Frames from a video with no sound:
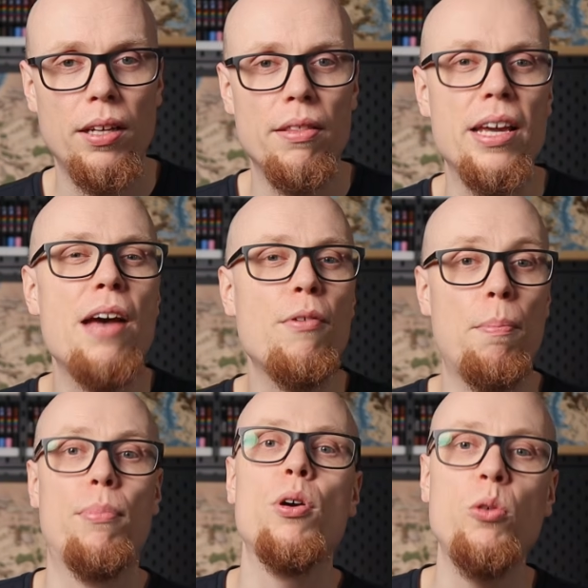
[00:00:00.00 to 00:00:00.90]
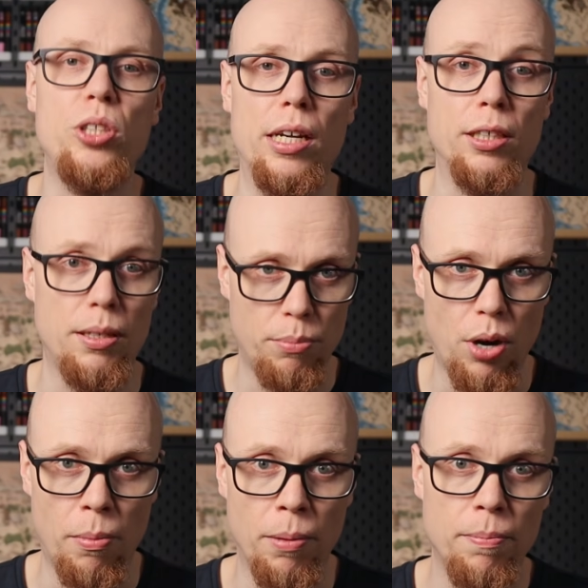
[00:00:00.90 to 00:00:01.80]
They have a process
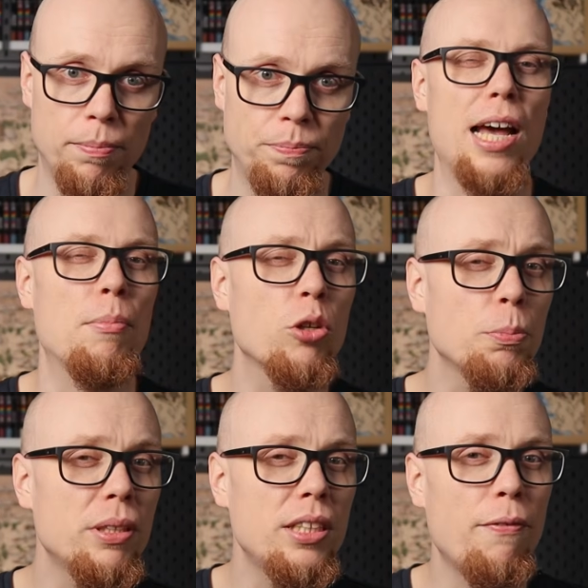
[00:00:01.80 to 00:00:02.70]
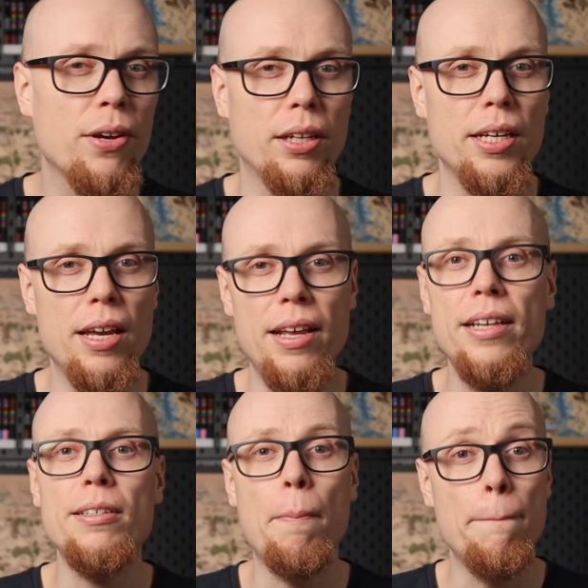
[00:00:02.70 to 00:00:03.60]
problem. And more specifically, it
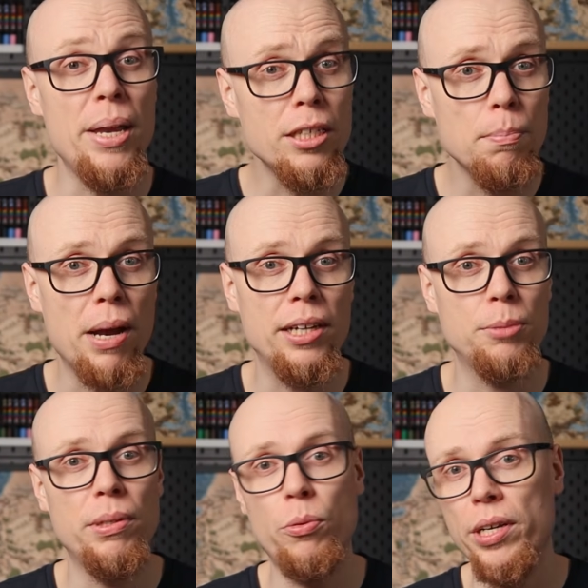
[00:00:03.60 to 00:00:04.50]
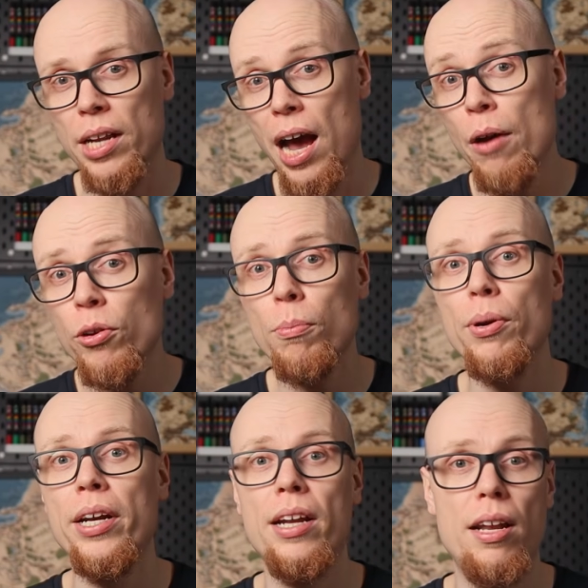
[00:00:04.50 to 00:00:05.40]
is a mismatch between how your
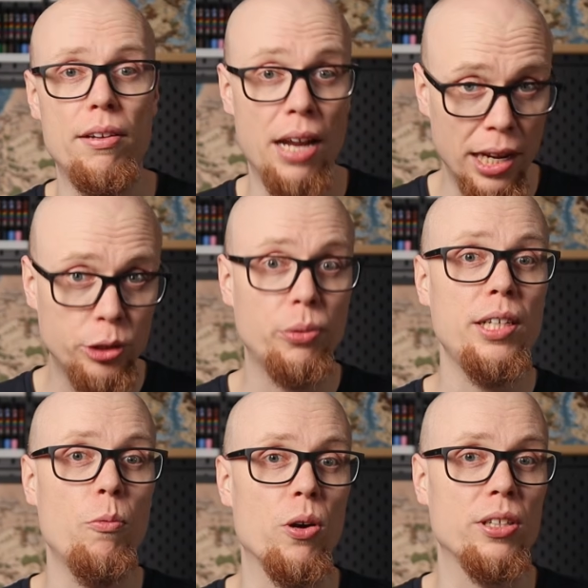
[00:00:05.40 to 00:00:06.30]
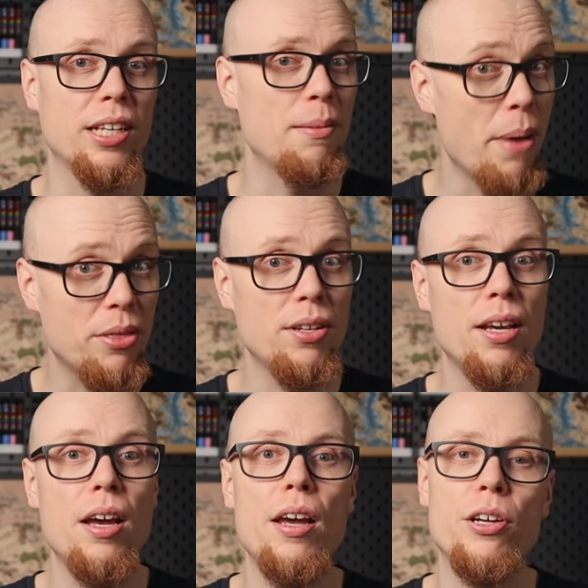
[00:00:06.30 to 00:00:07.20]
brain naturally works and the method
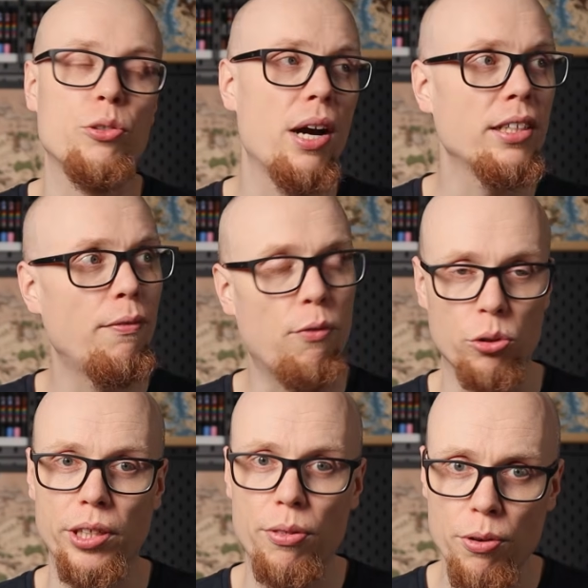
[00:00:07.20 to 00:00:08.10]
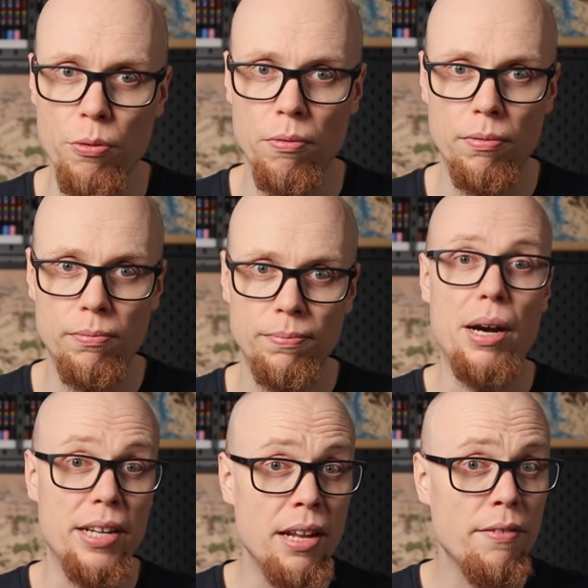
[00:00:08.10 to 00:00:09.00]
you're trying to force it through.
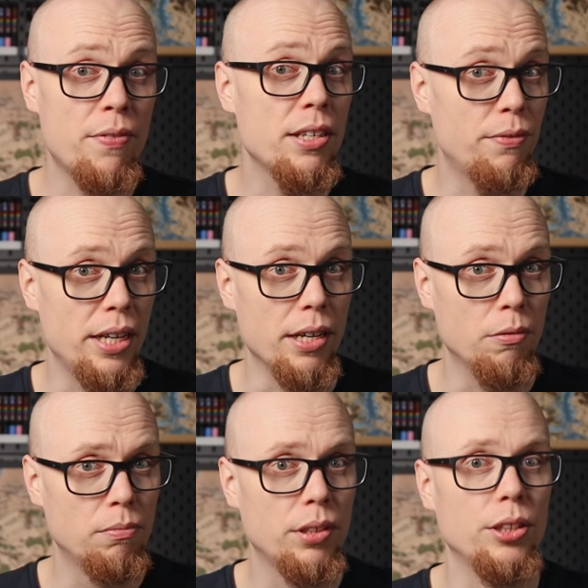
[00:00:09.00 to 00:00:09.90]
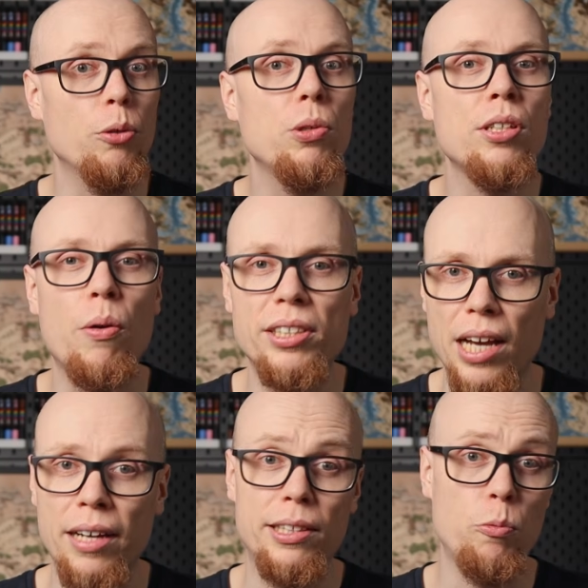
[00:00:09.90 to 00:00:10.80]
By the end of this video, you will know
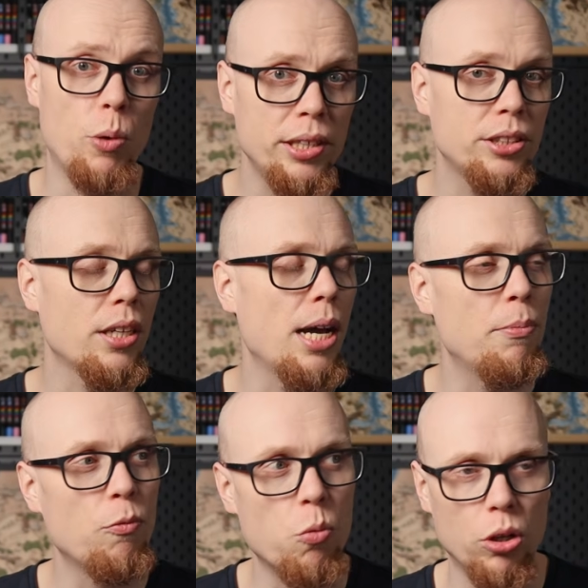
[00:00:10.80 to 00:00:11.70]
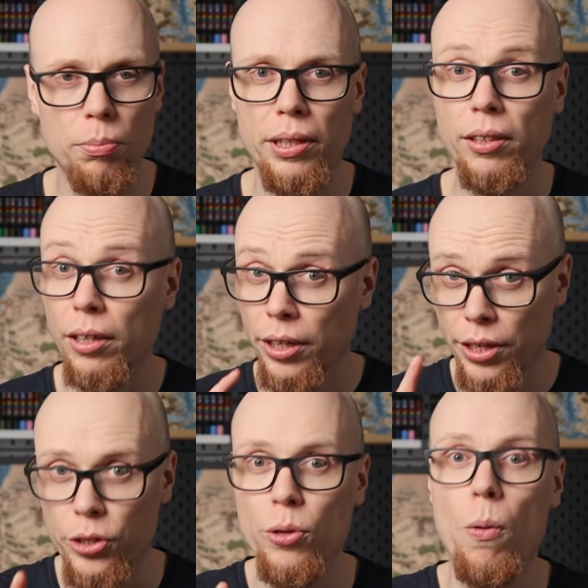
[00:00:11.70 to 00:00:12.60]
exactly which type of world builder
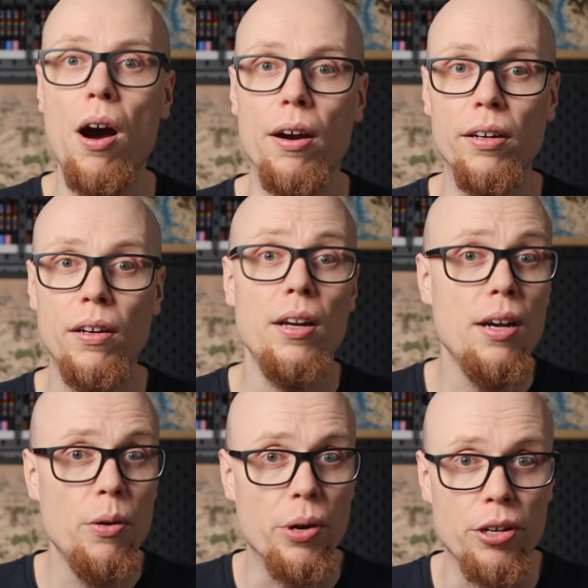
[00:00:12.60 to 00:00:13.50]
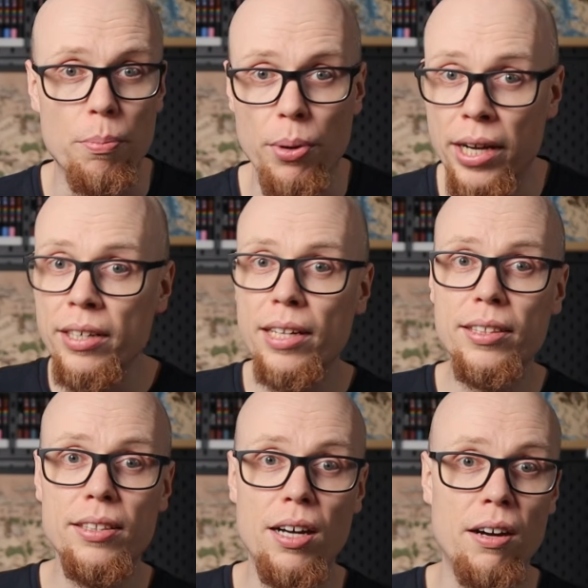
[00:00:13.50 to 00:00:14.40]
you are, where your brain gets
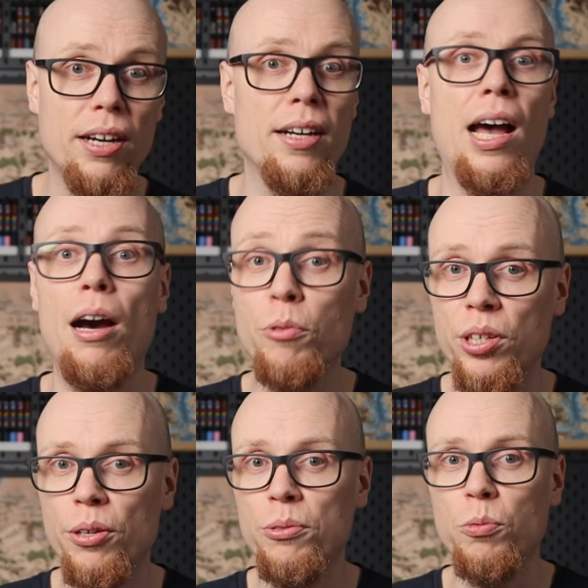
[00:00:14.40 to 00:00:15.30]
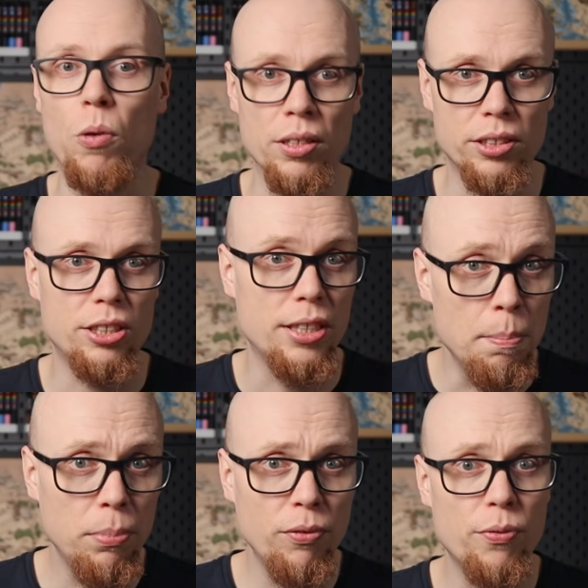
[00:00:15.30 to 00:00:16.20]
stuck and how to use one
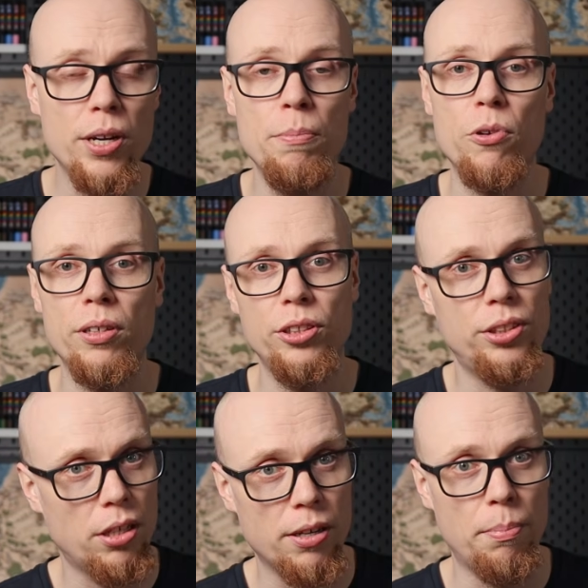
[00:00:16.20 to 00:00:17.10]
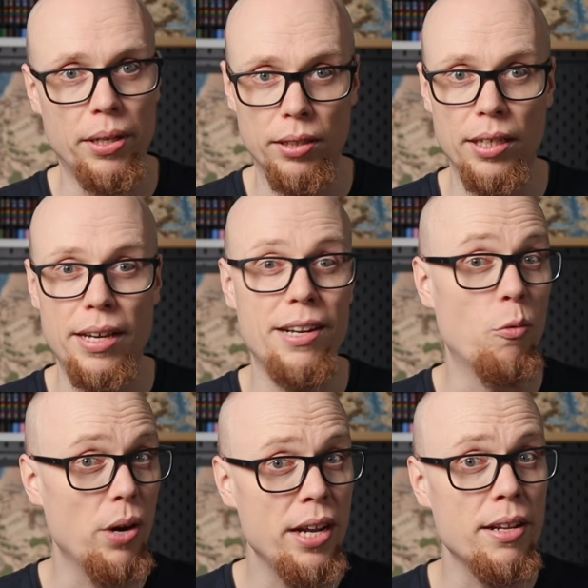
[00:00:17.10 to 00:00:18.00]
simple framework to start building in a
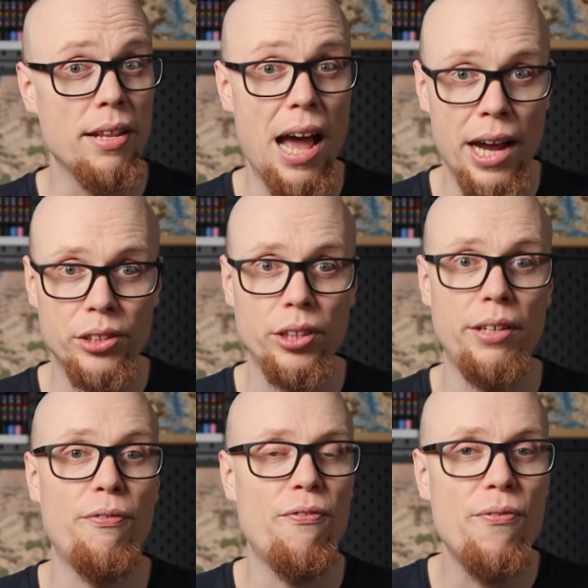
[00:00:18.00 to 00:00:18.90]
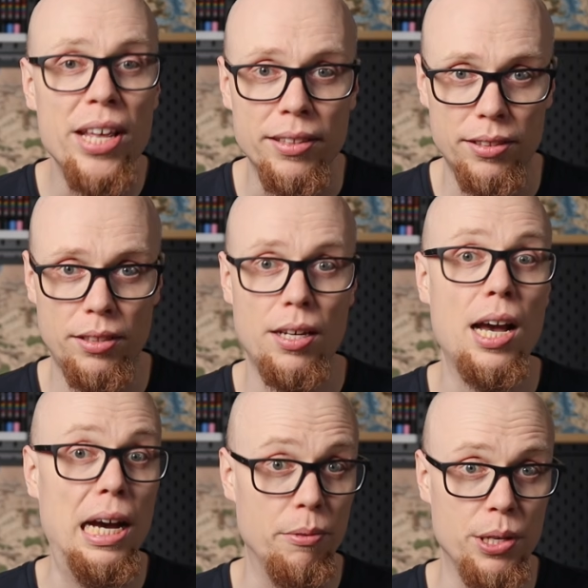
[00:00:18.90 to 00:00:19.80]
way that actually fits
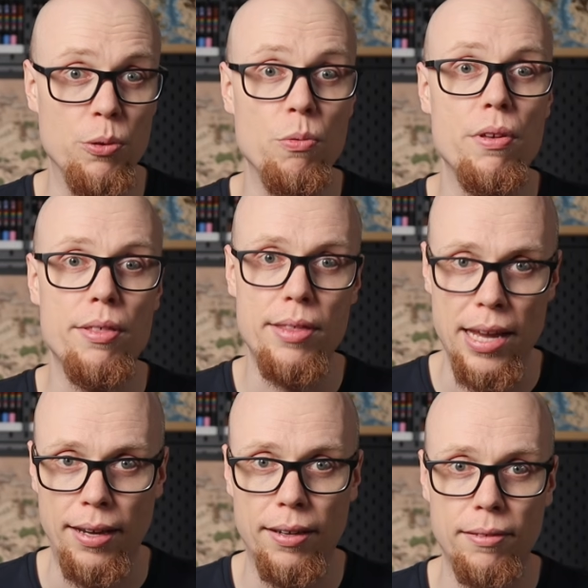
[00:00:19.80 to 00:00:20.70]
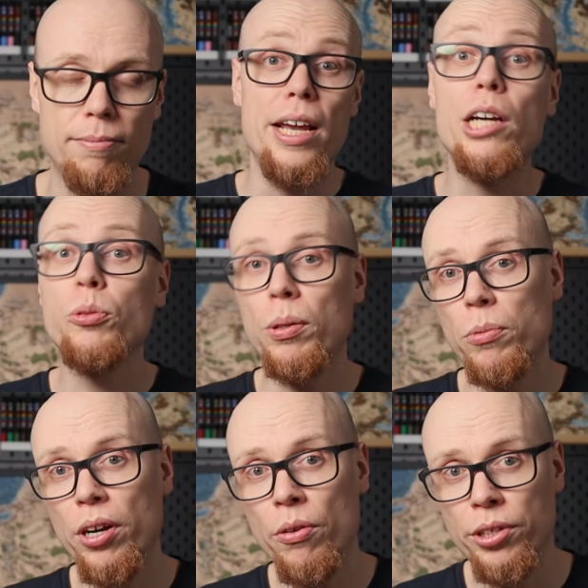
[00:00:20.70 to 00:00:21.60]
how you think. Here's what
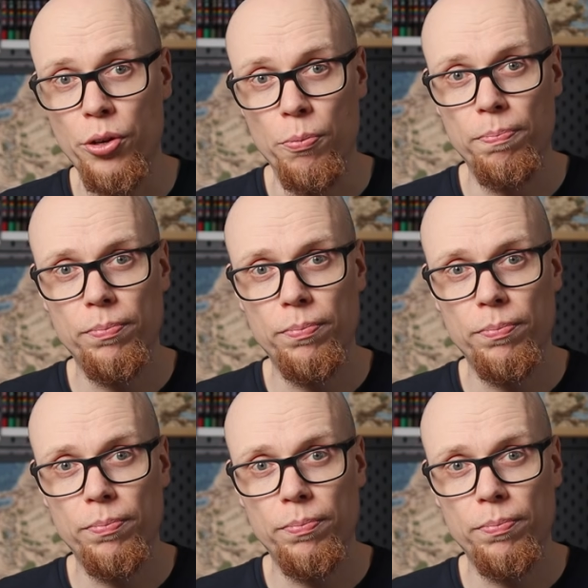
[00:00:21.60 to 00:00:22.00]
we're going to do.